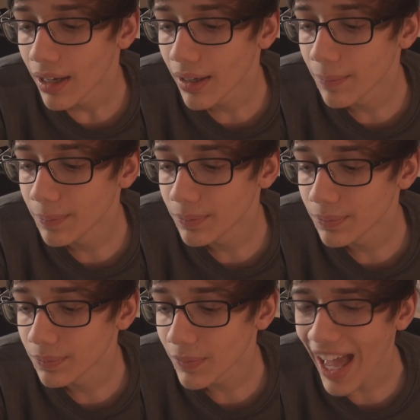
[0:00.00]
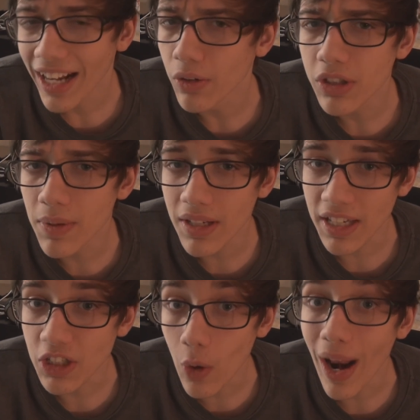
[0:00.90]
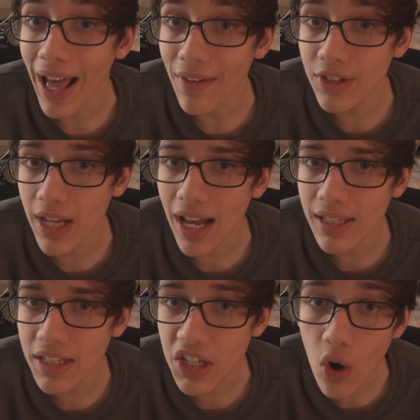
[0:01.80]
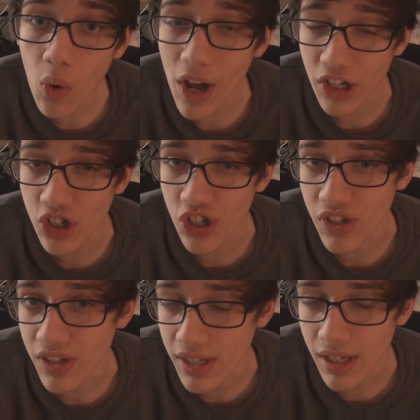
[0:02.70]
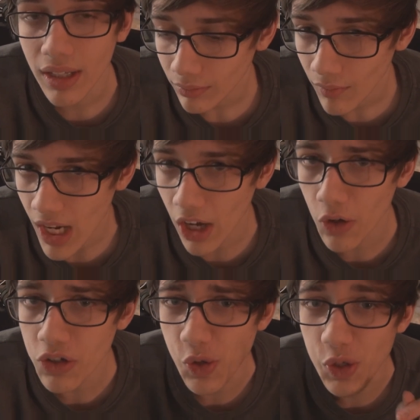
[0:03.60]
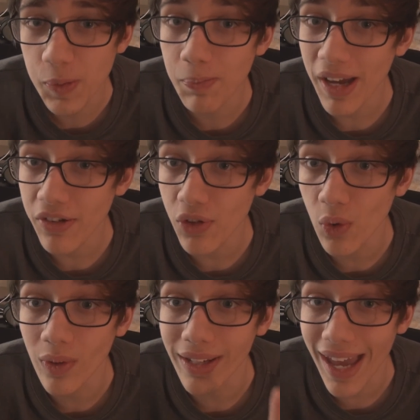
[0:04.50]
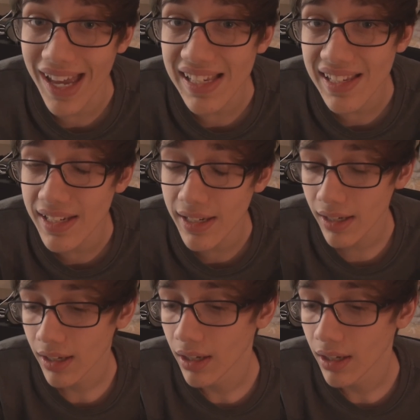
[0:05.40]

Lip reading: And also because I don't have to answer your questions. And also special guest,